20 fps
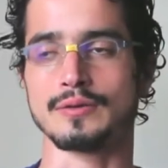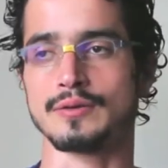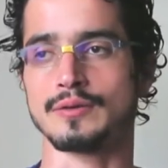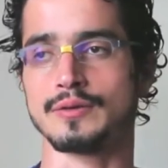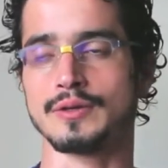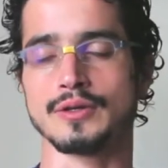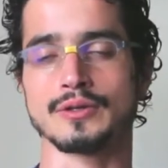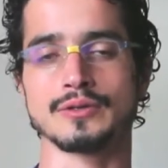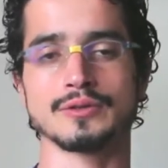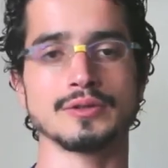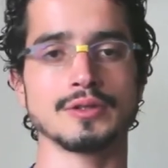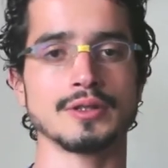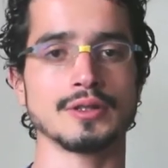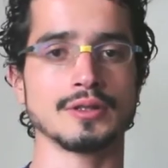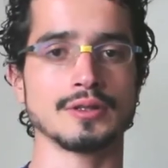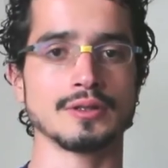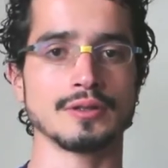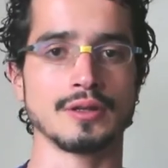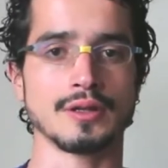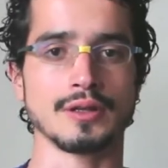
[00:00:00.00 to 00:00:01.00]

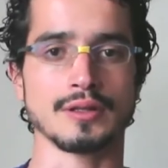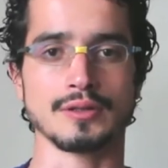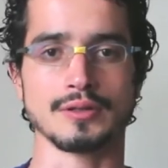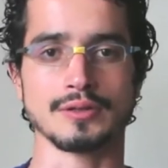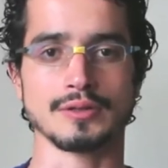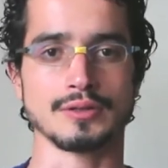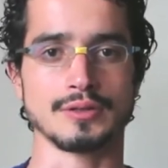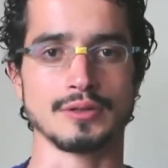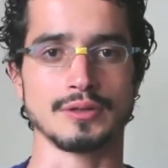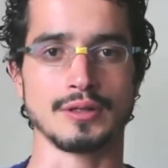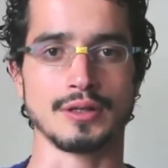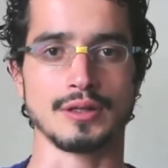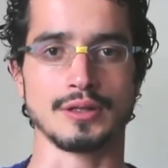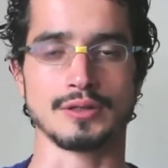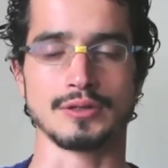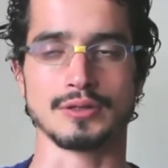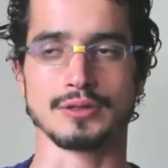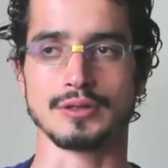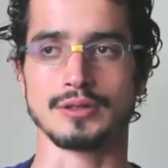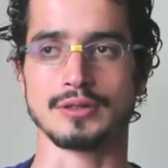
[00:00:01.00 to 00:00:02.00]
reunion and
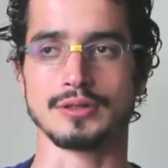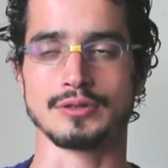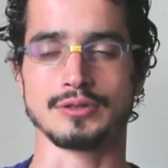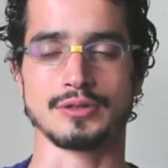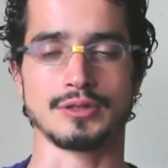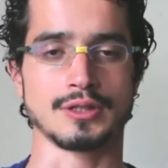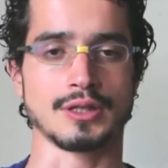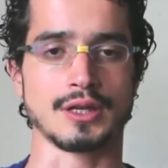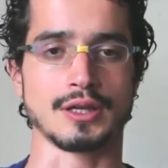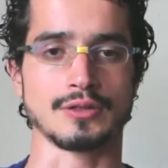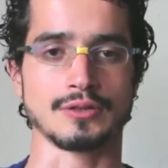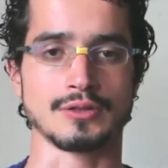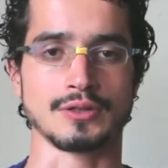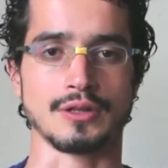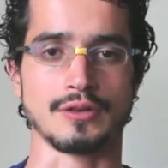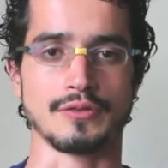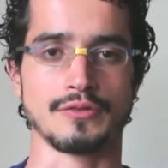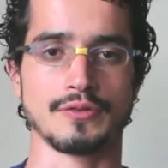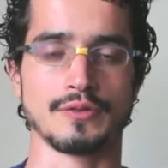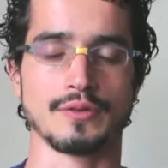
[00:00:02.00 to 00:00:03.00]
this kind of
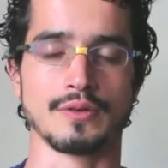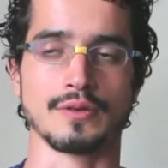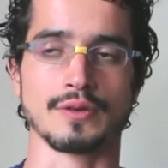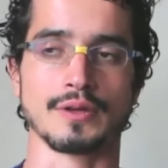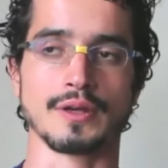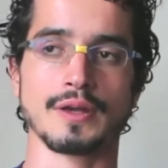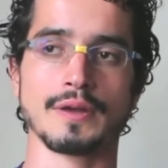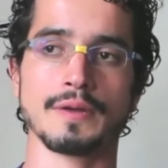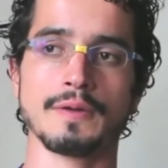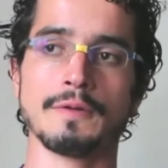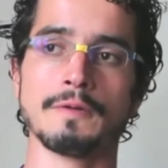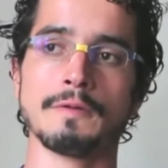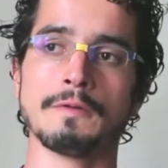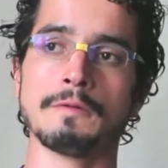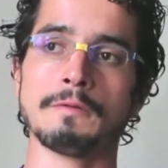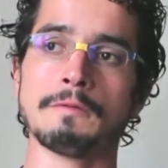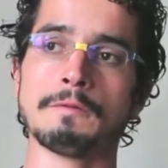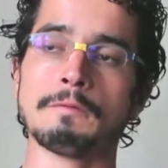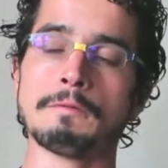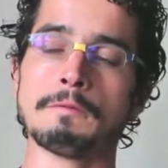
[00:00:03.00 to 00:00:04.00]
stuff, okay?
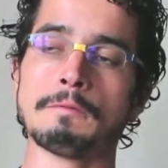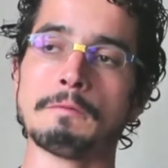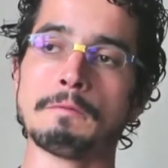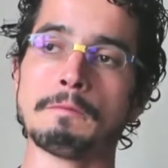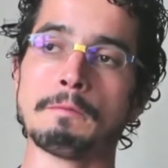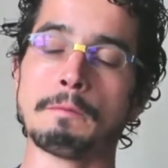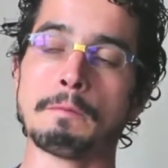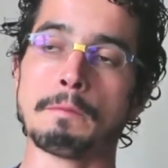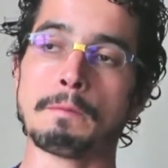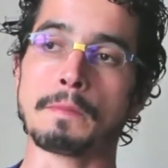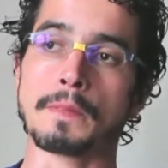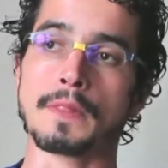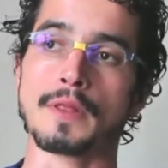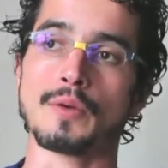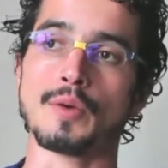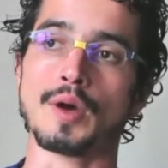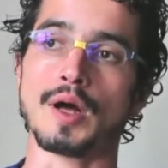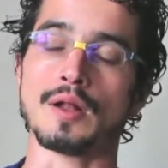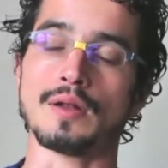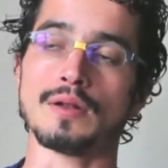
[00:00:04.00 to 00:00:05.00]

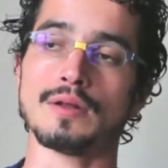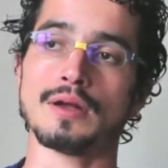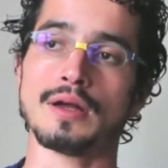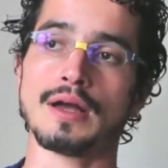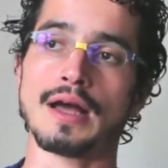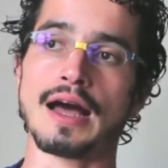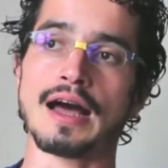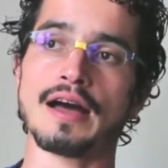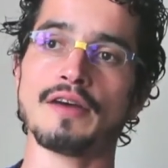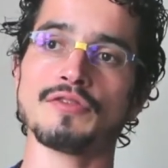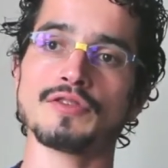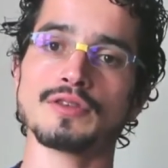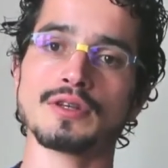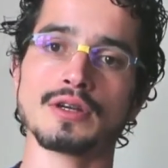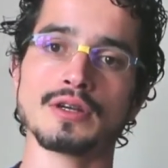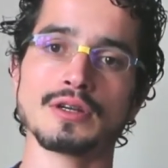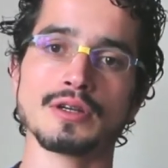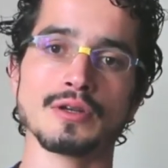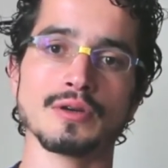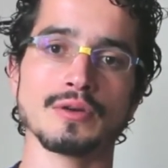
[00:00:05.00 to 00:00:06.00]
Well,
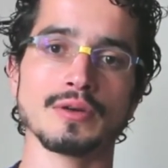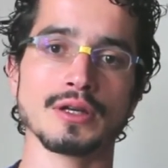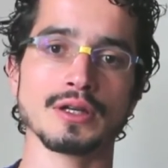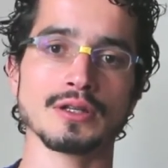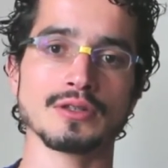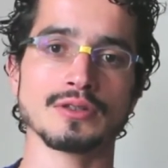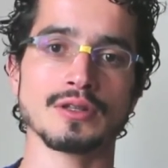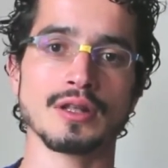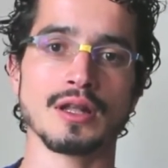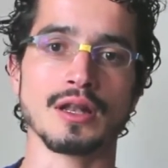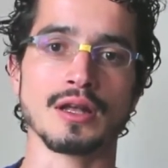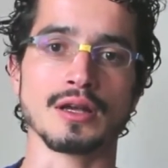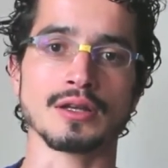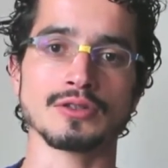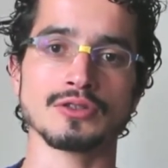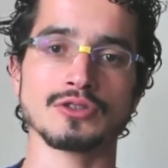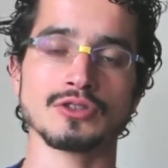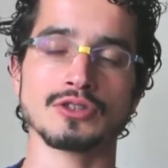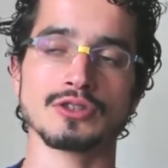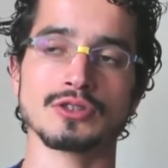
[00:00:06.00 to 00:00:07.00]
after you eat the
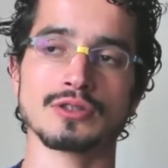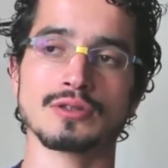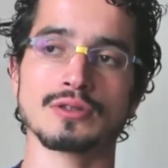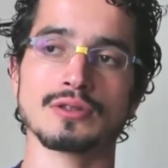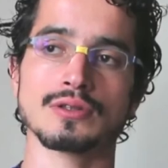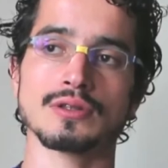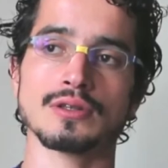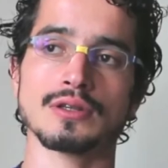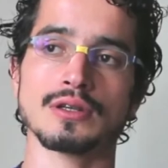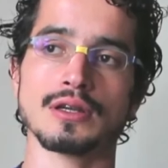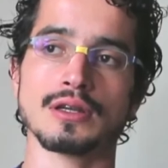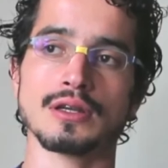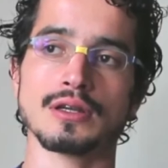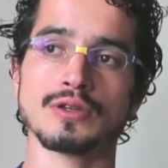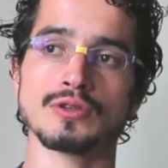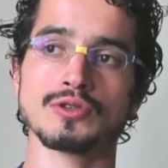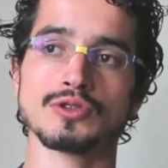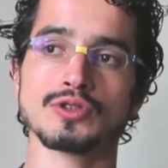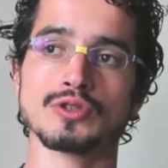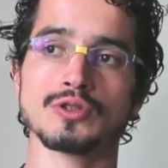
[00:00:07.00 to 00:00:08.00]
lunch,
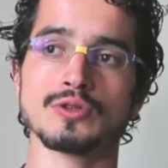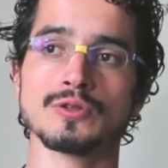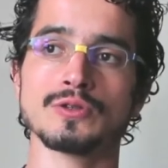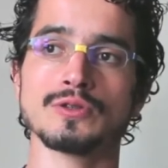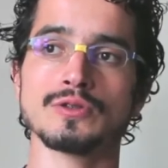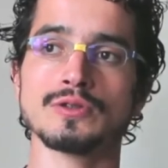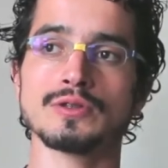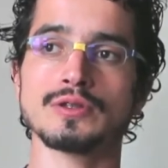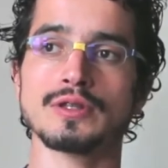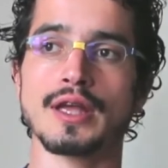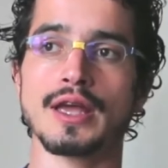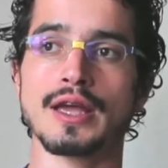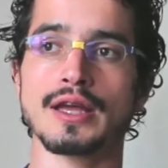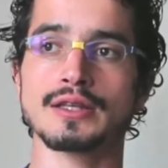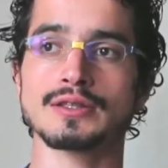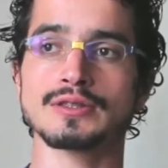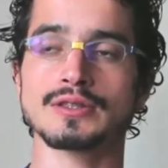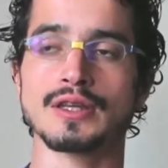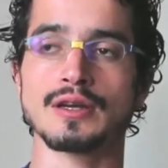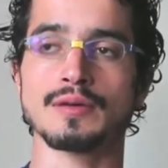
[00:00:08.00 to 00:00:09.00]
you should
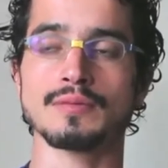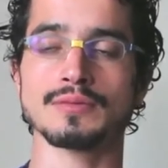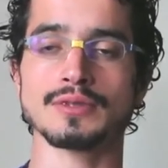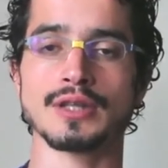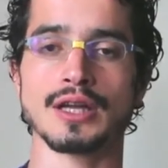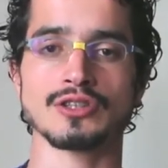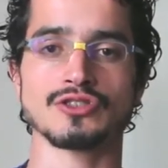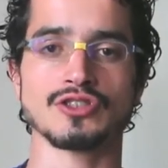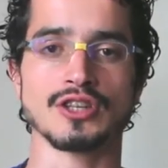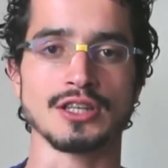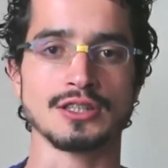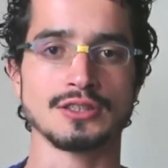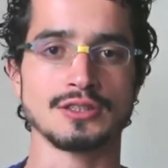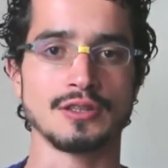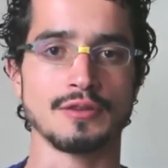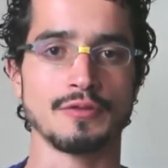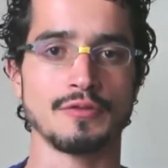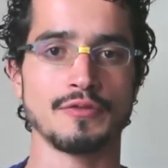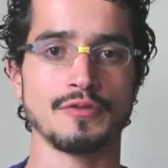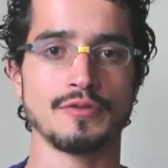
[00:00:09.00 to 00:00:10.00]
take some
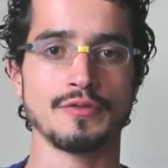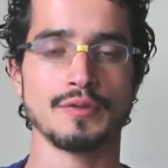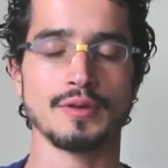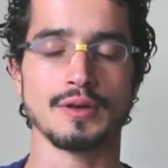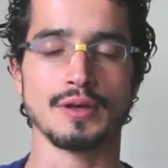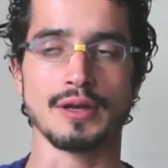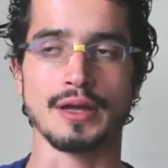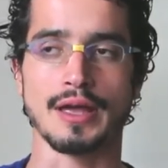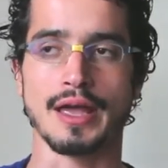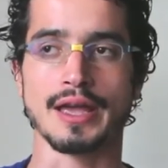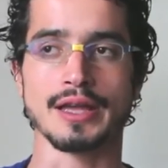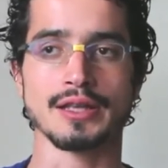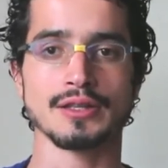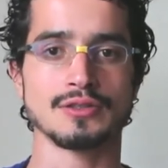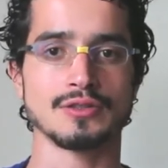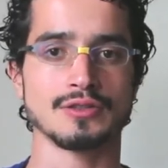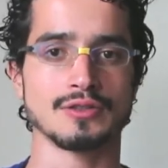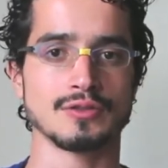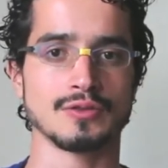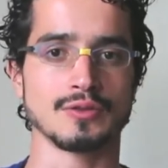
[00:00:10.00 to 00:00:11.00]
digestive
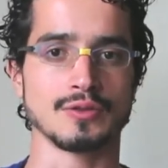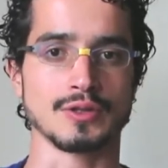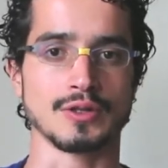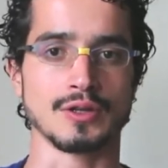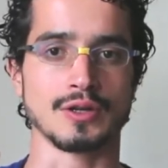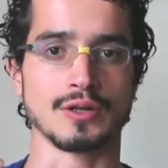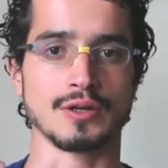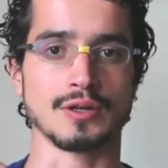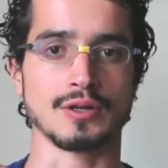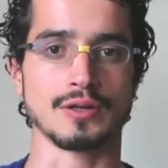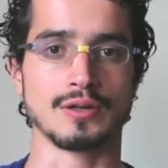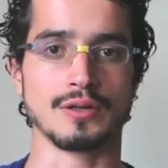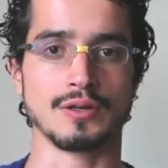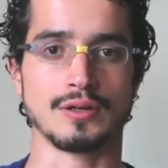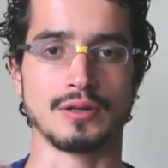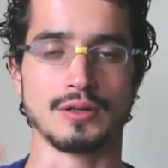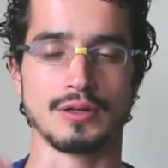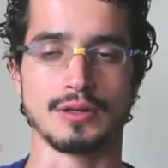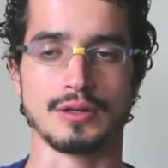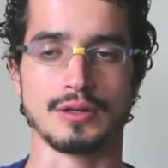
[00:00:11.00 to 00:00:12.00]
aids to your